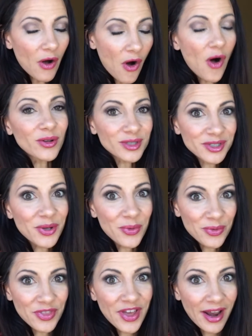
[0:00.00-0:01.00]

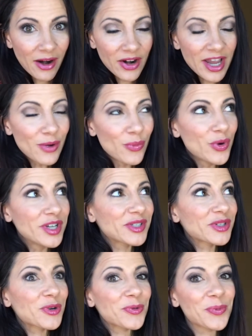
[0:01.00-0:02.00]
also there. It was
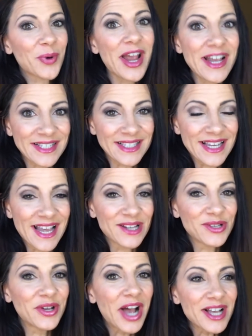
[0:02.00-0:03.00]
crazy, and
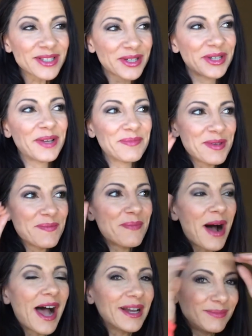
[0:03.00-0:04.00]
you guys are going to be
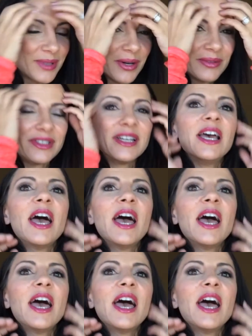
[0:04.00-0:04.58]
mind blown.